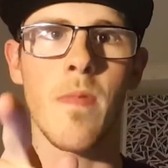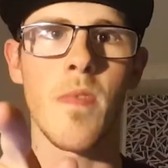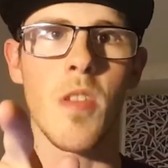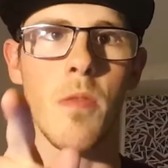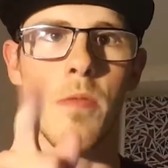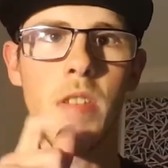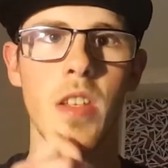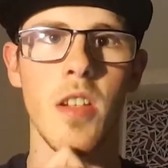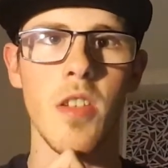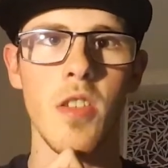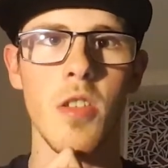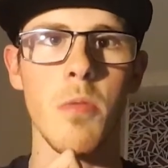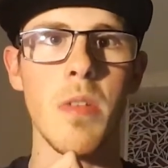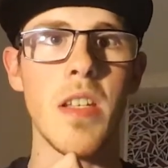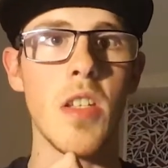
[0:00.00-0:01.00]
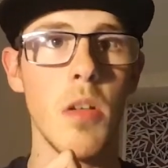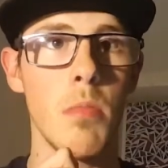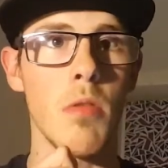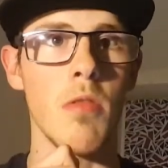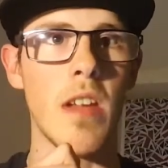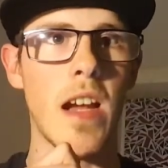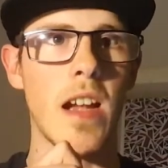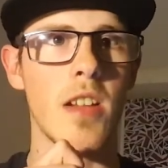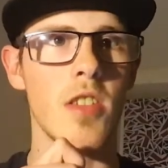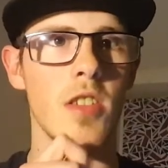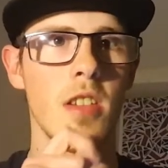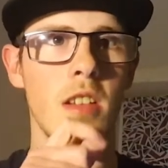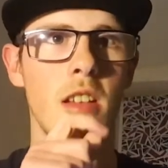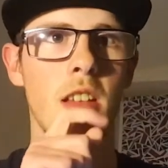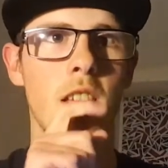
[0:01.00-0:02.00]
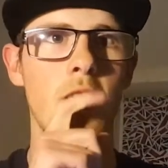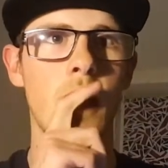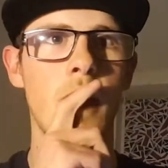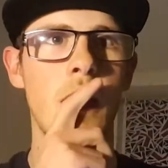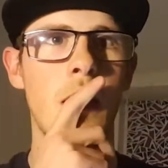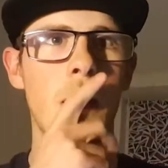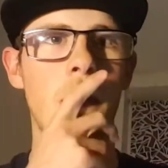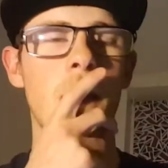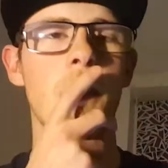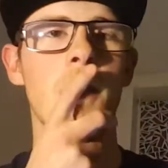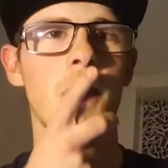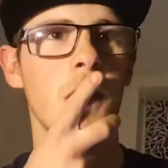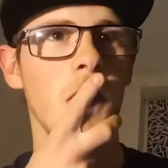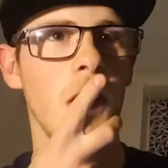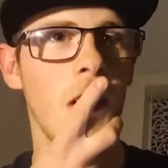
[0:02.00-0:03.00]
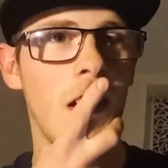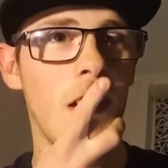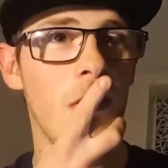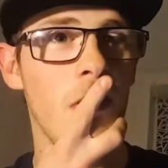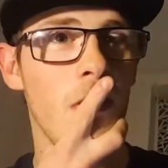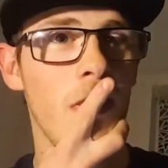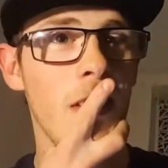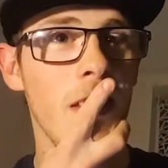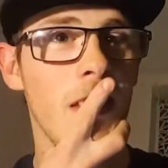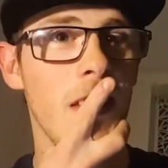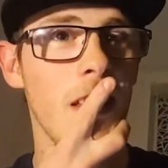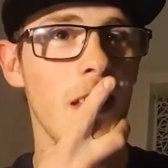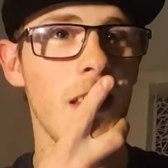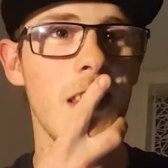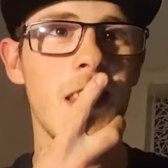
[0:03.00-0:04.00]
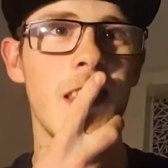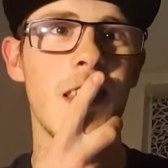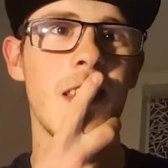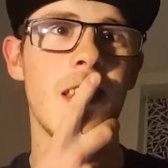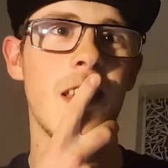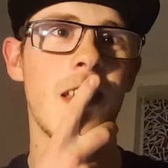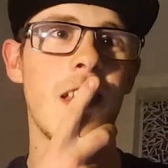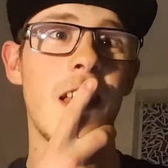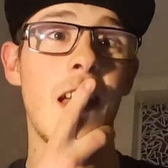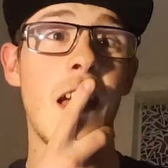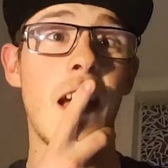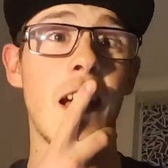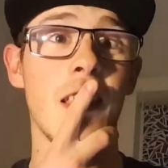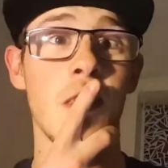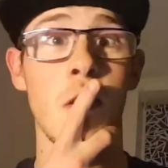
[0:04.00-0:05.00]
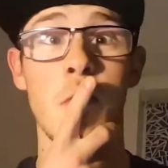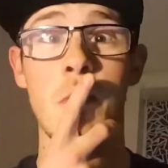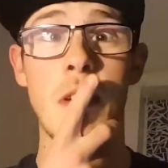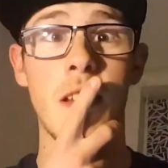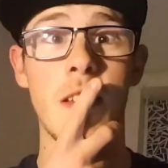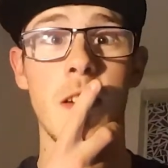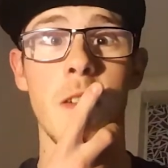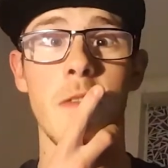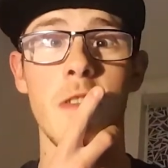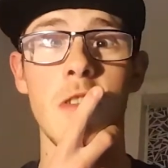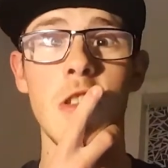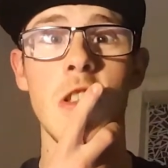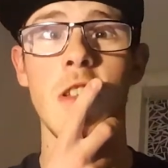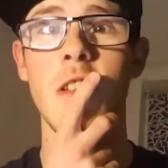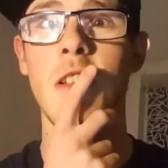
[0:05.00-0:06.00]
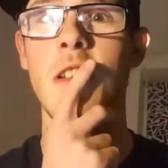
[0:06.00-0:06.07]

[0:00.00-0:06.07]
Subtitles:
Something you can do in Double Dash. So I'm thinking, as have many others,